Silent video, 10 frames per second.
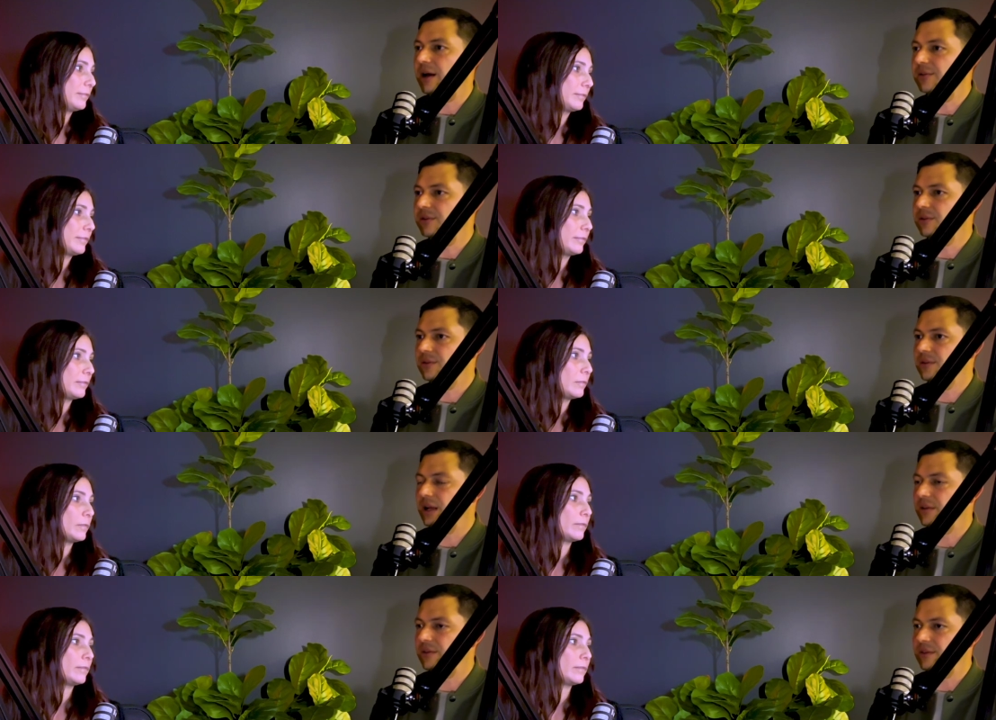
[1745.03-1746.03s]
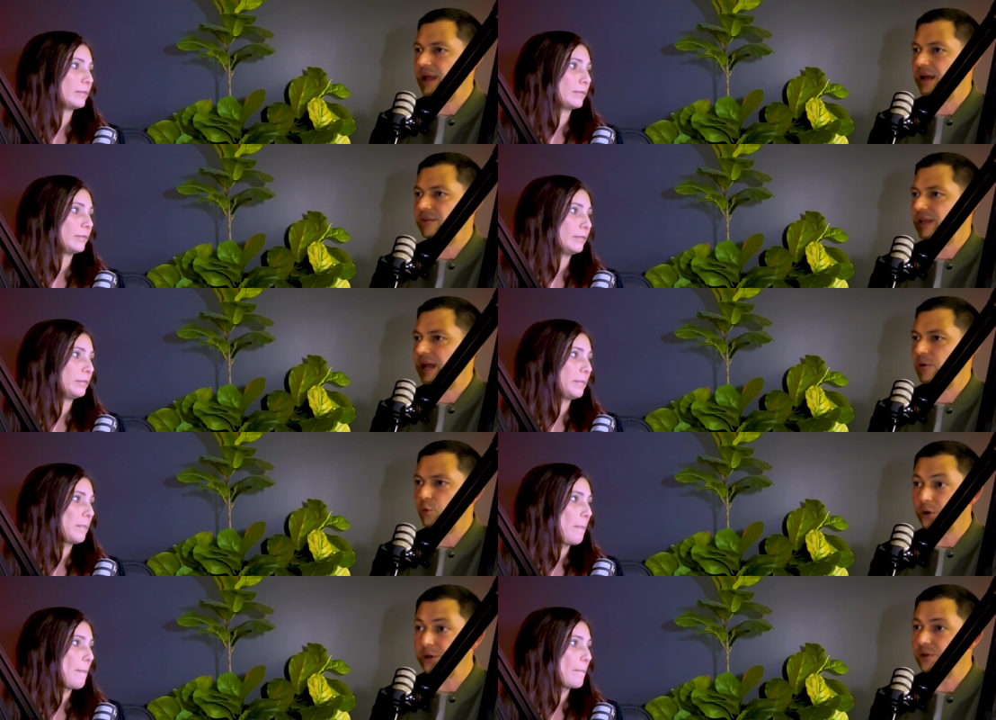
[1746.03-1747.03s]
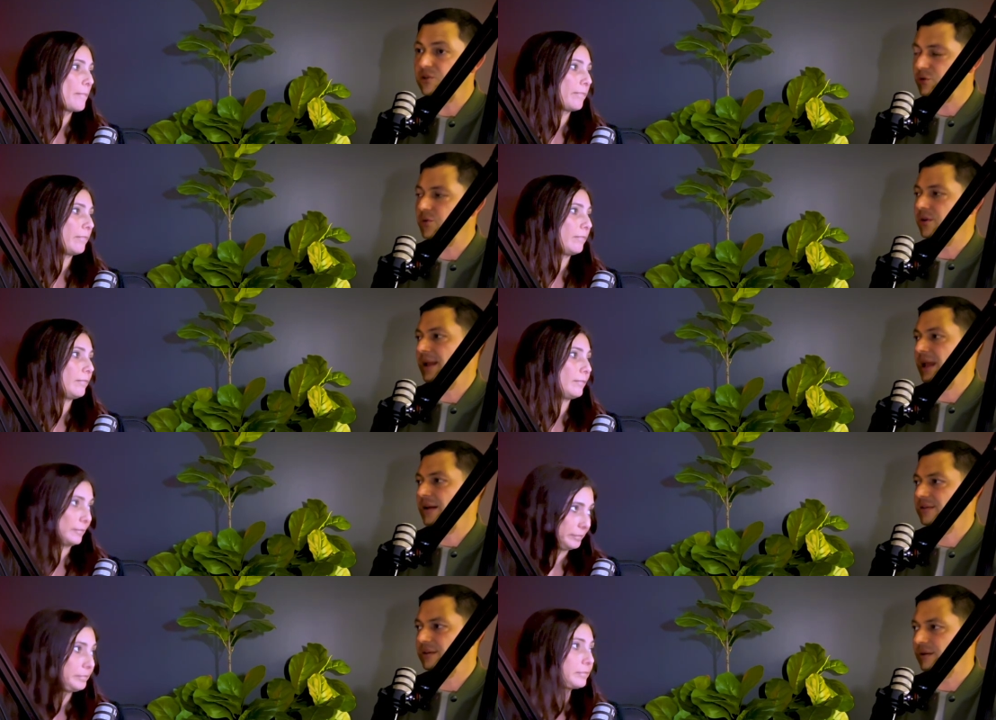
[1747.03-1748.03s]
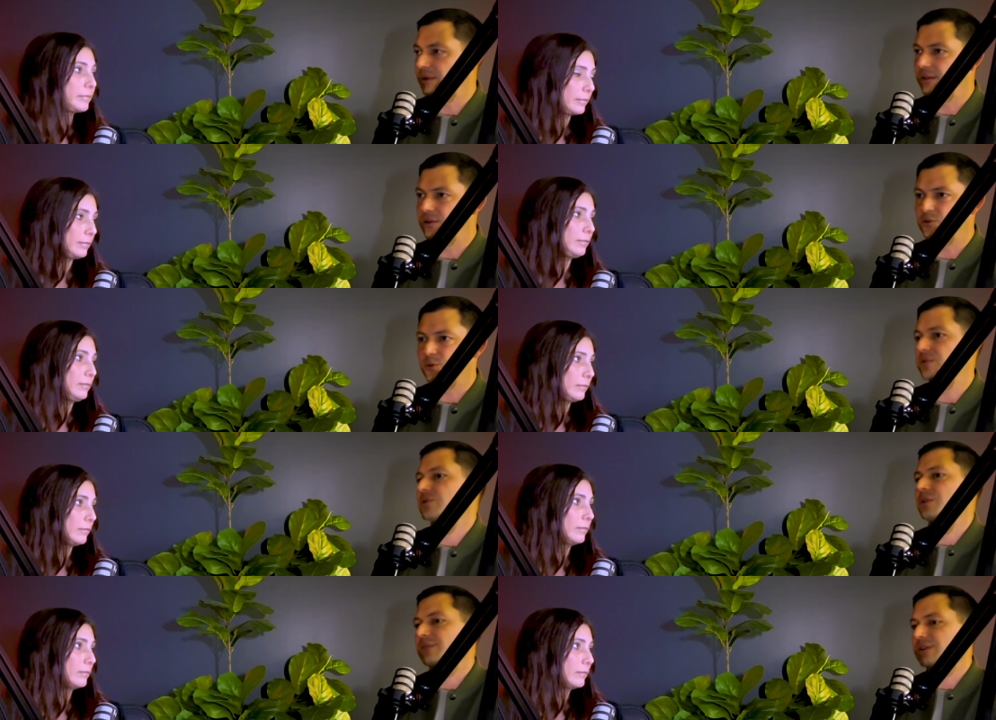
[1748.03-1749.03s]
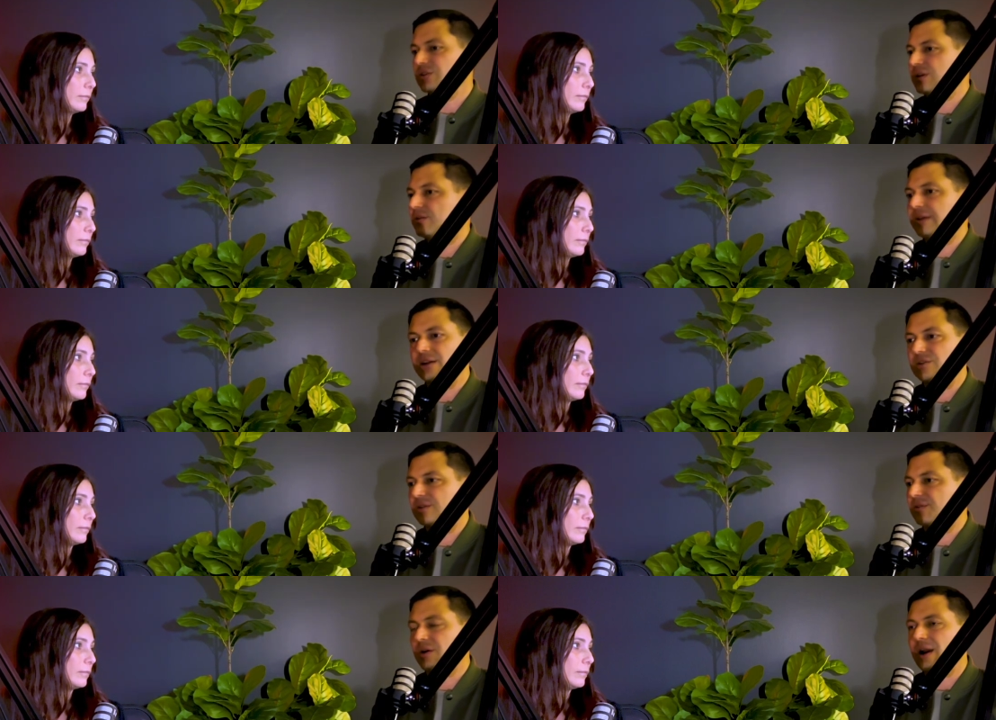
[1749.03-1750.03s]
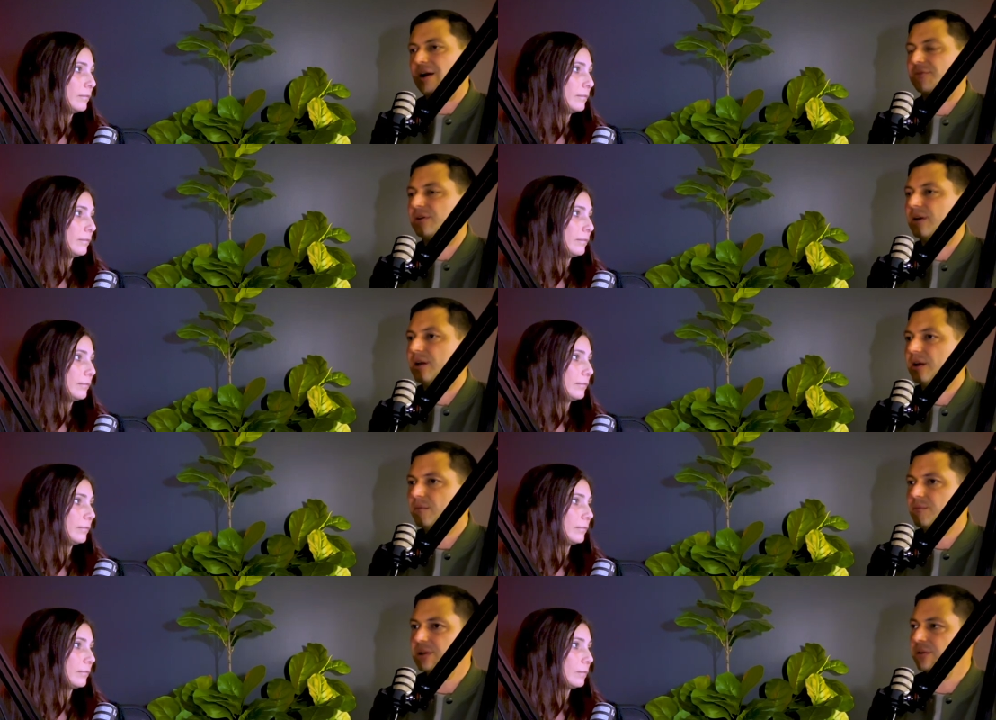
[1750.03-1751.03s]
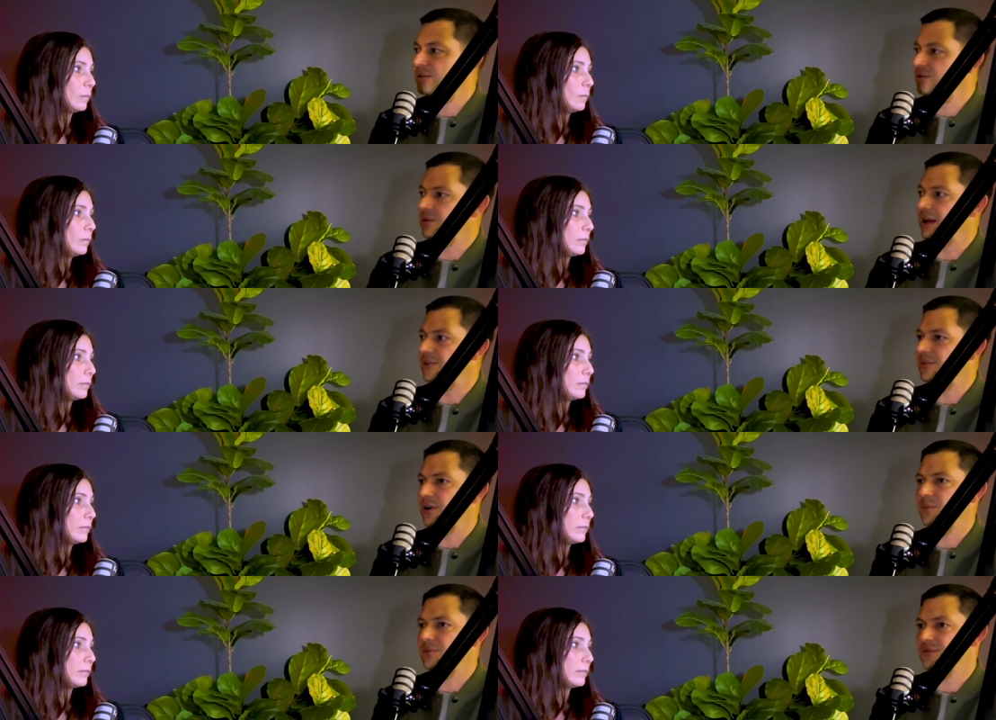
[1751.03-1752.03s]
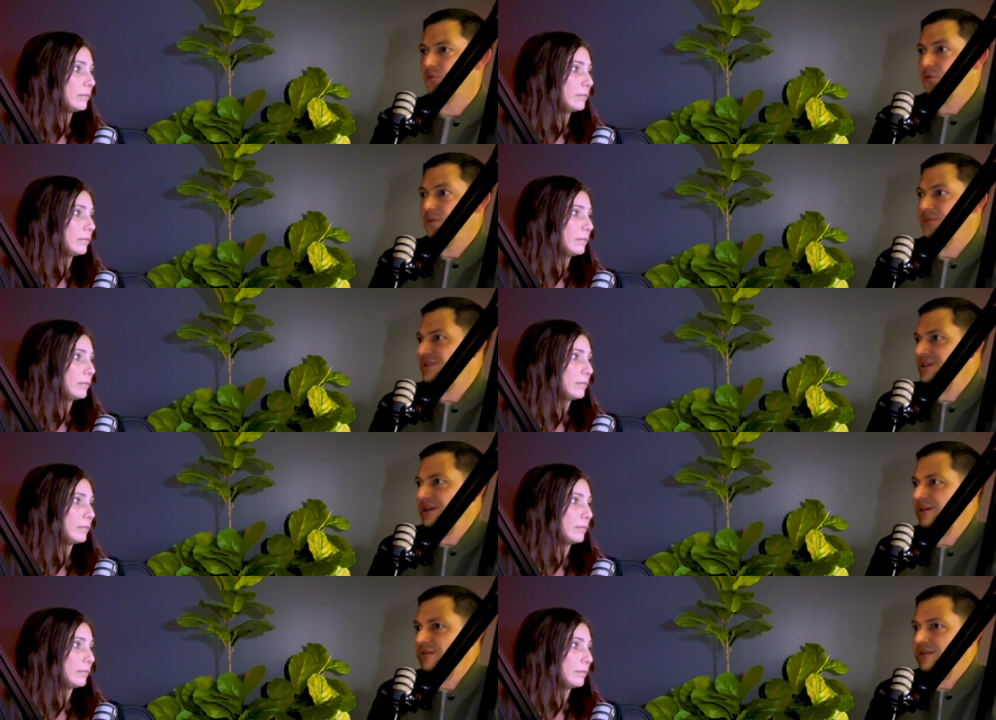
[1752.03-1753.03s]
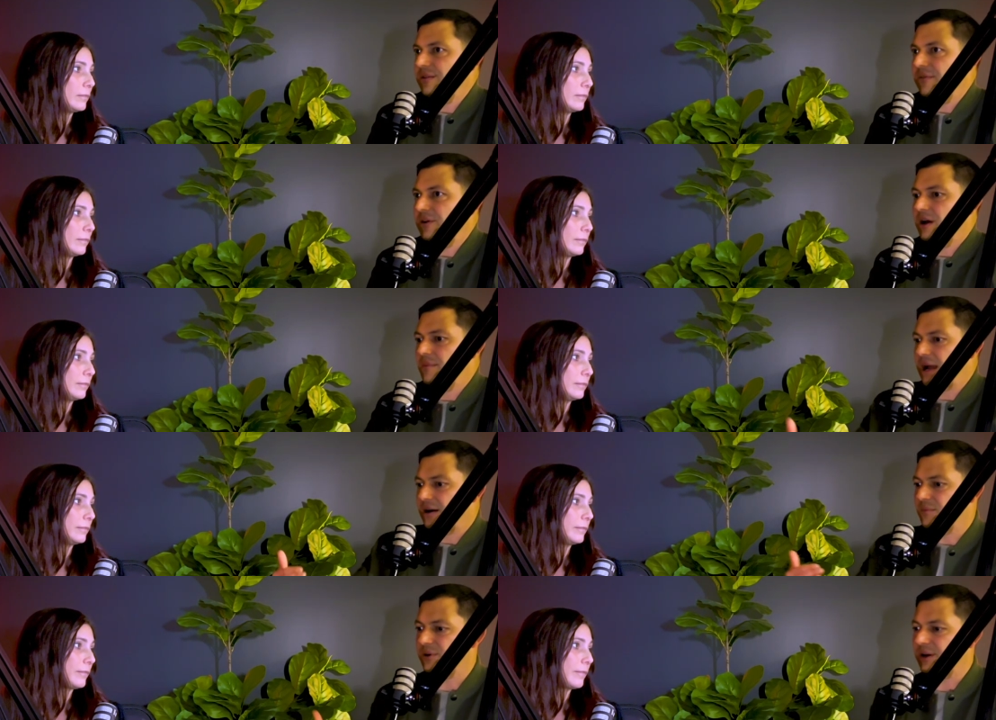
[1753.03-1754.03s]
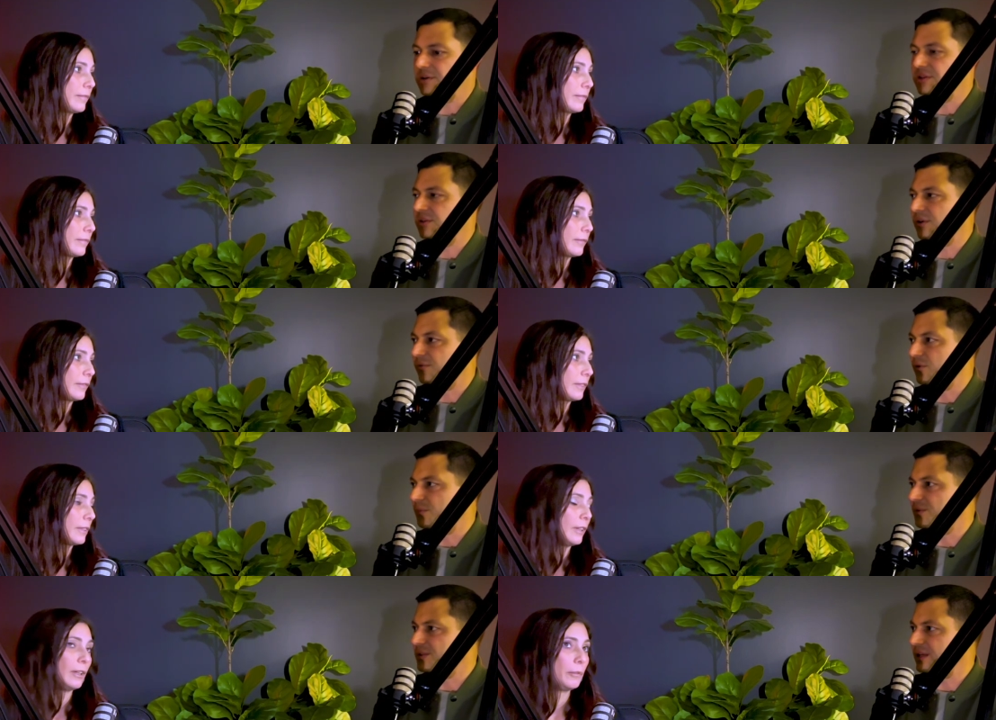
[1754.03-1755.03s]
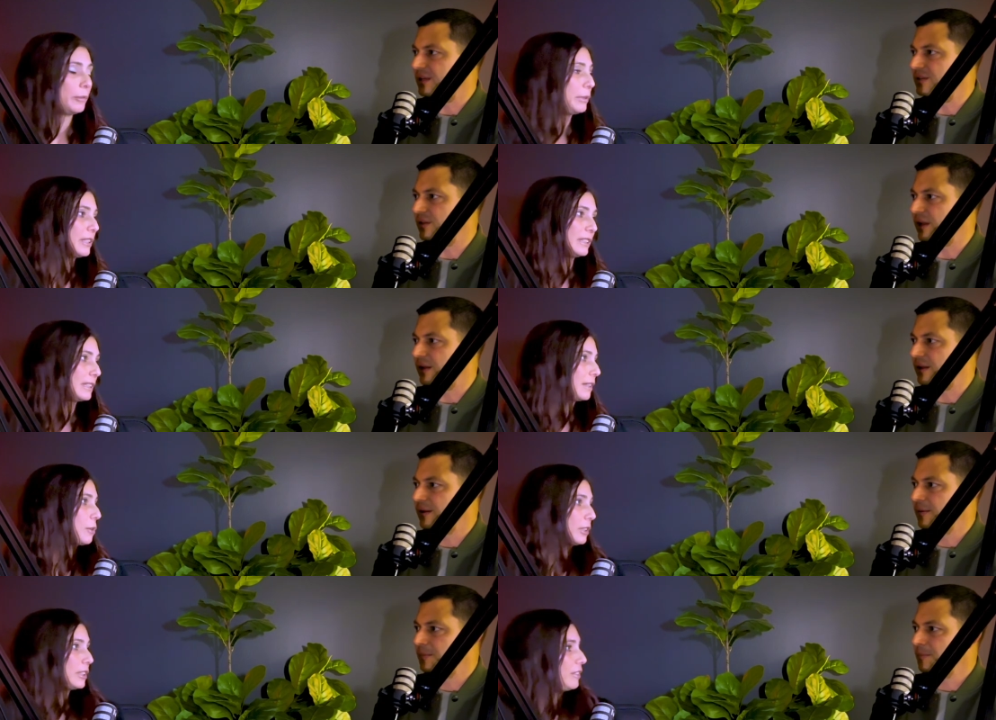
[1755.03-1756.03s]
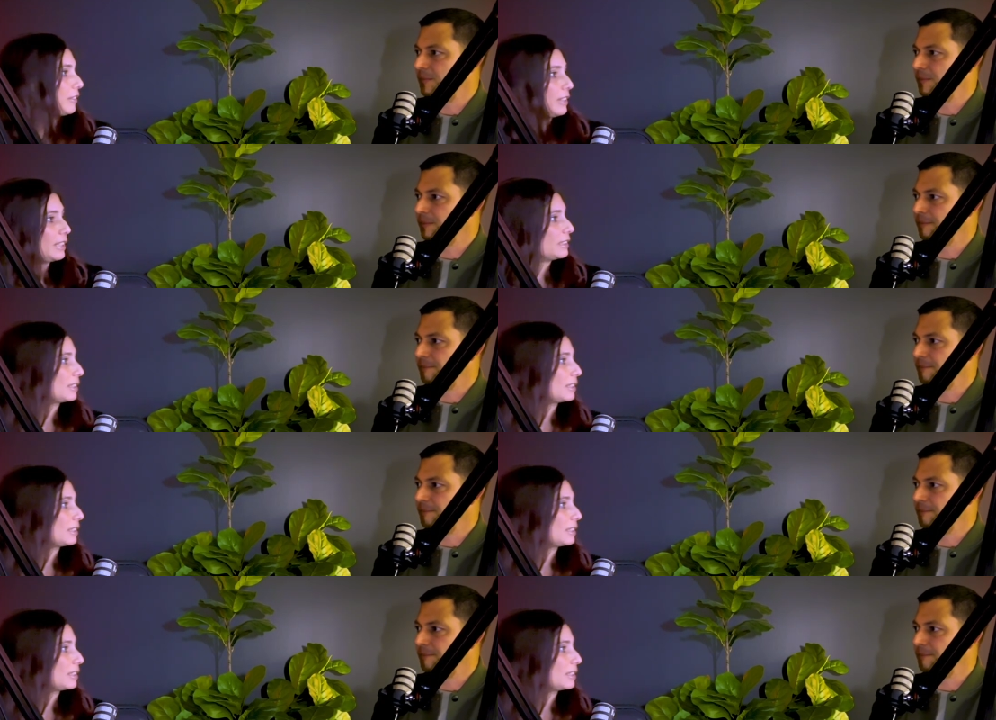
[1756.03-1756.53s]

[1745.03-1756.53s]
Speaker 1: houses, and that that real true demand is going to be there super strong this year, next year, the year after. Builders are down 30 40 percent. You know they've cut back on production 30 40 percent. Well, so like the
Speaker 2: cost of everything